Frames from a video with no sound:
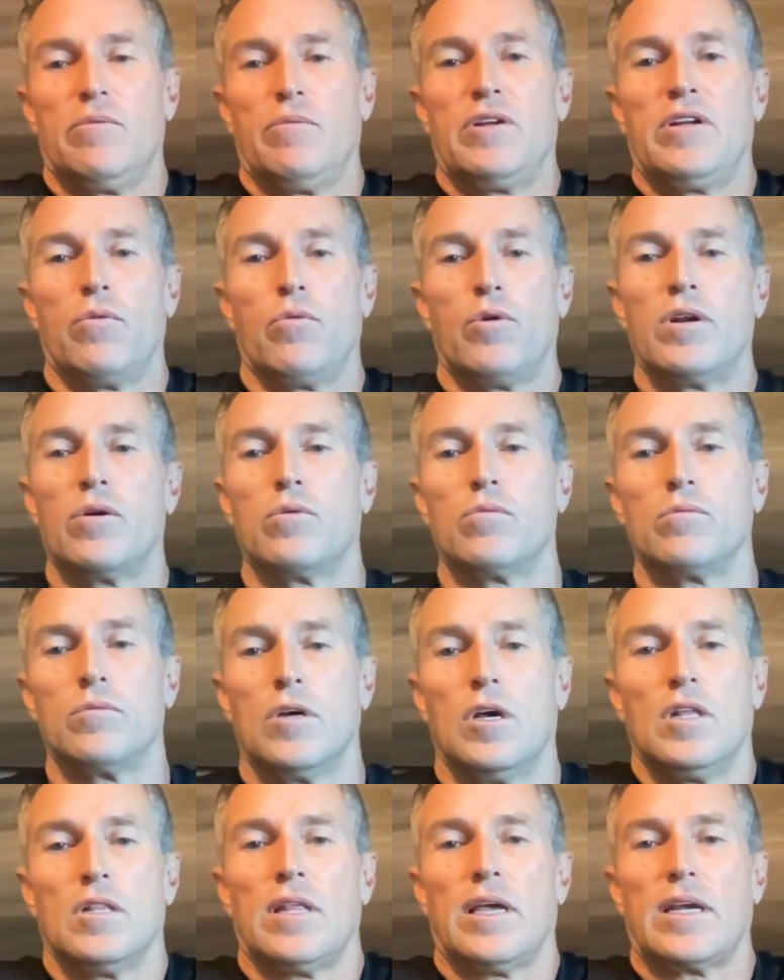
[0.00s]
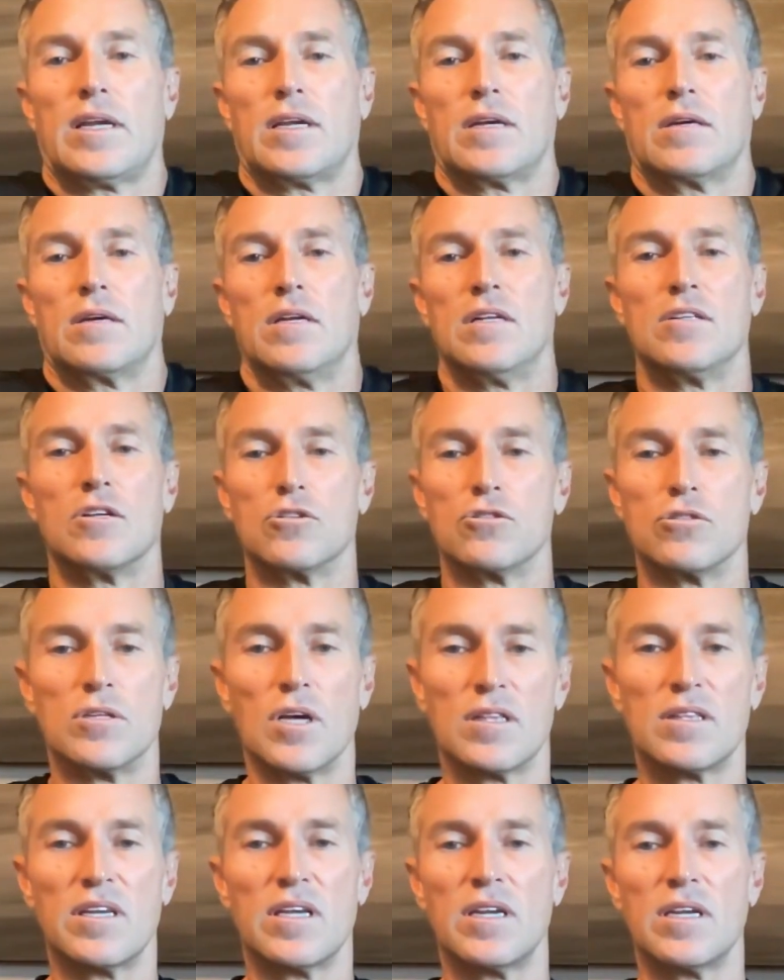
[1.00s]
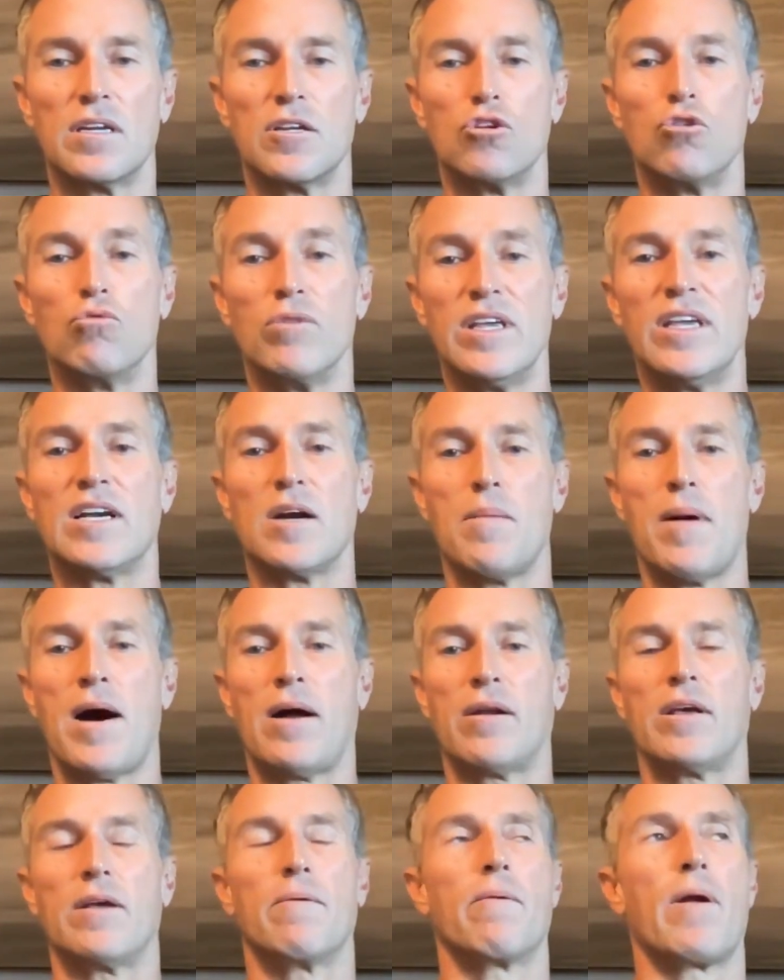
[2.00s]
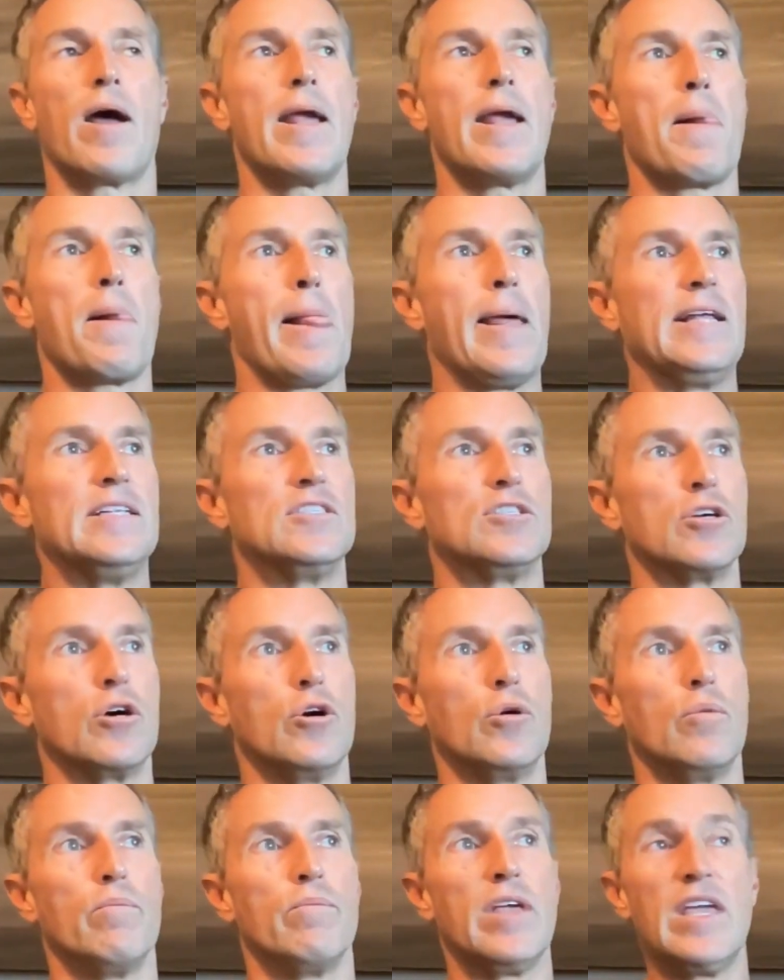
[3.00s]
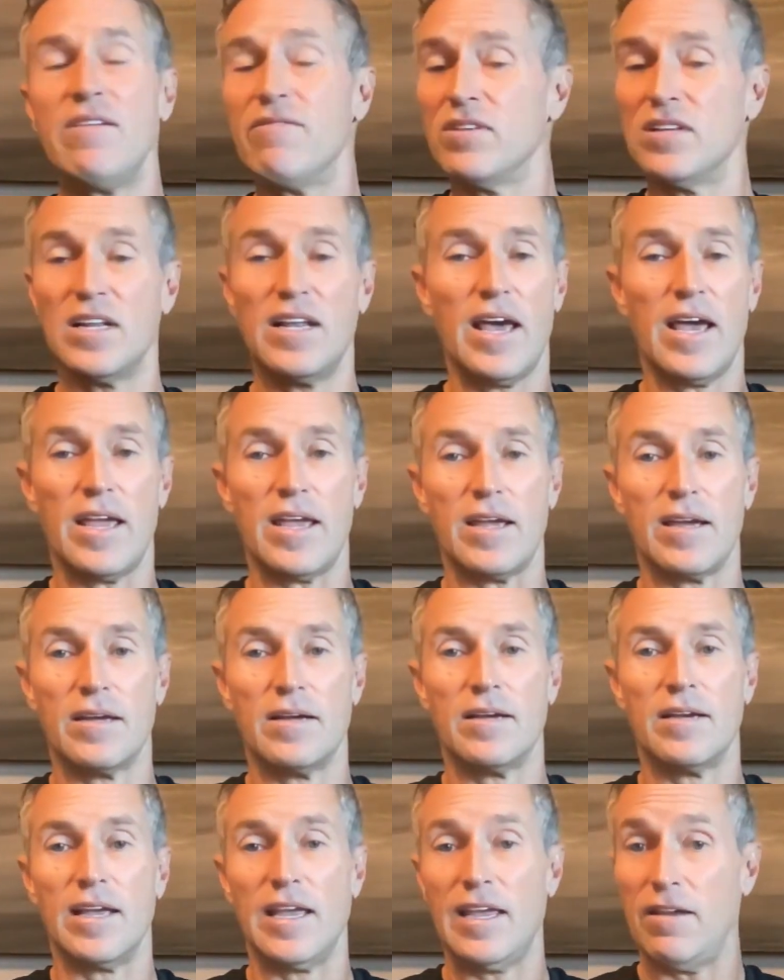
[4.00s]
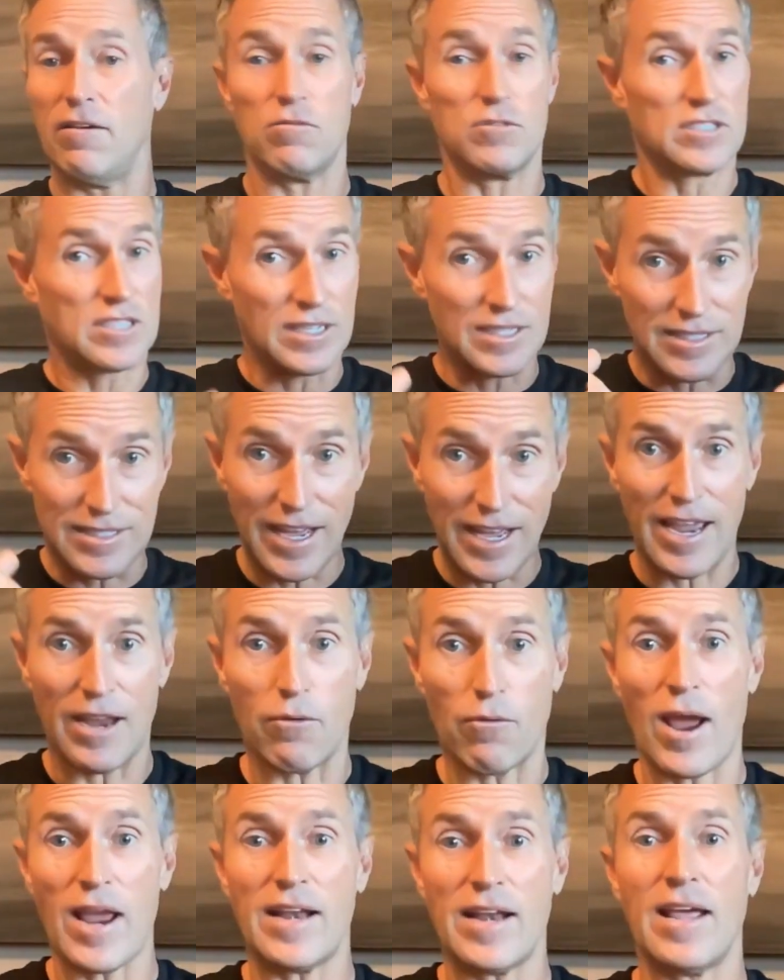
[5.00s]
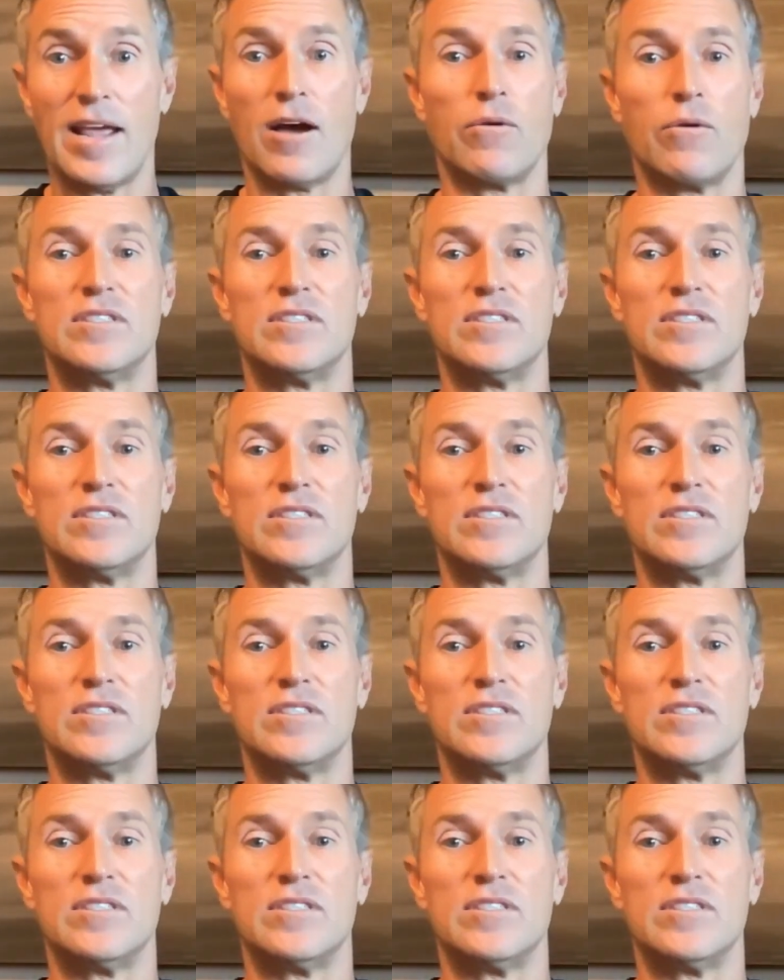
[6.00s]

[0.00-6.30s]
We don't like. There's nothing unique about it. And so even today, right now,